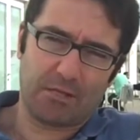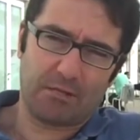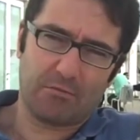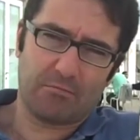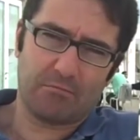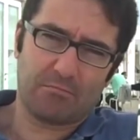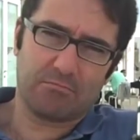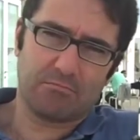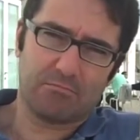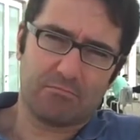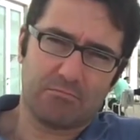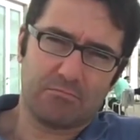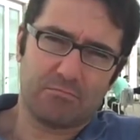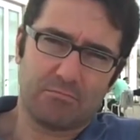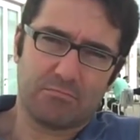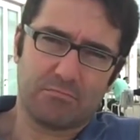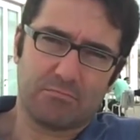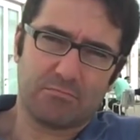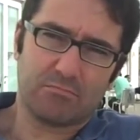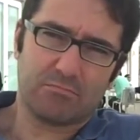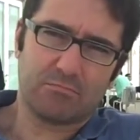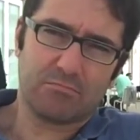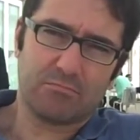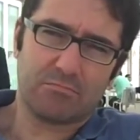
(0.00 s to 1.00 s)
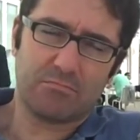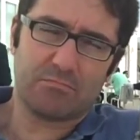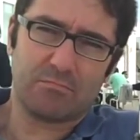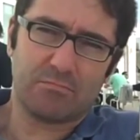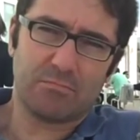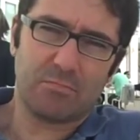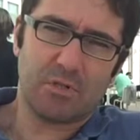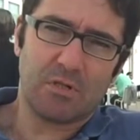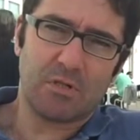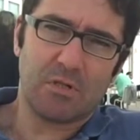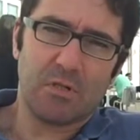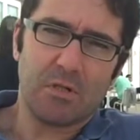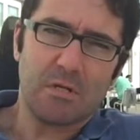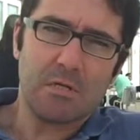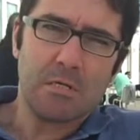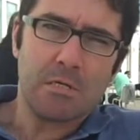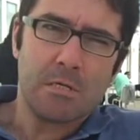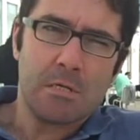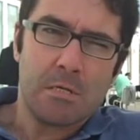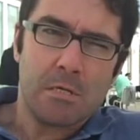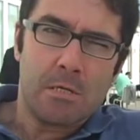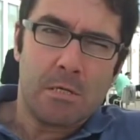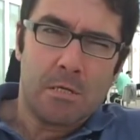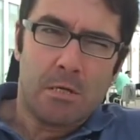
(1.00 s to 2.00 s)
And the retail price of the
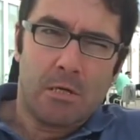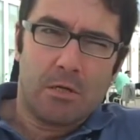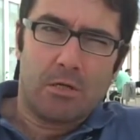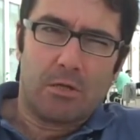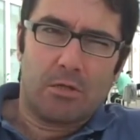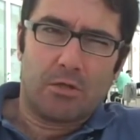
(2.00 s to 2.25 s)
Reserva?